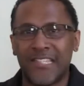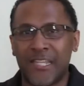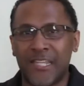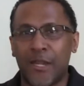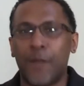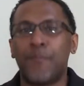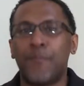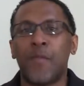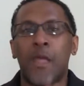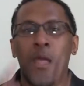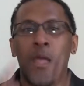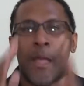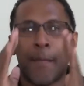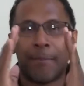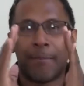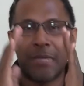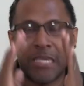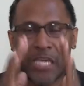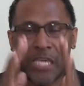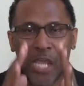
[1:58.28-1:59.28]
here,
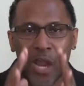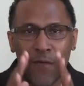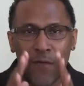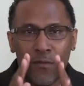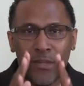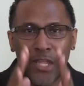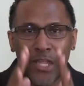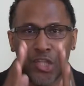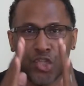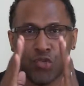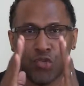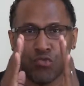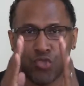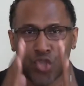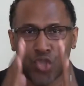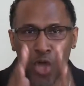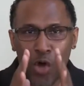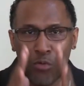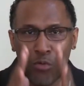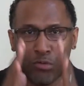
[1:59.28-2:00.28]
be careful that you
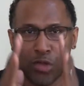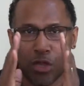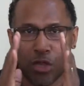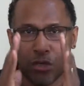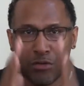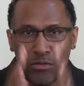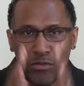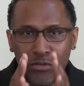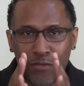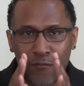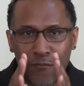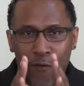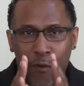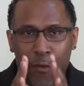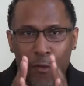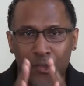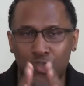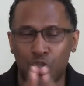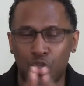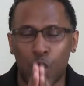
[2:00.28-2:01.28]
don't lose
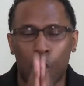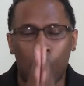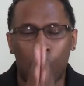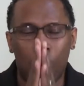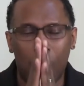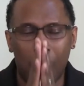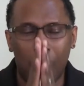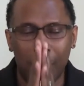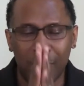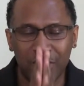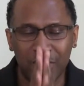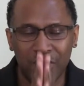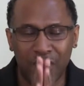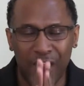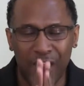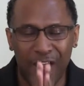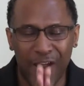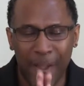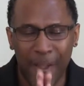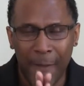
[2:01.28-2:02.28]
focus. You're almost
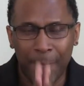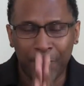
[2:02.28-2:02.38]
there.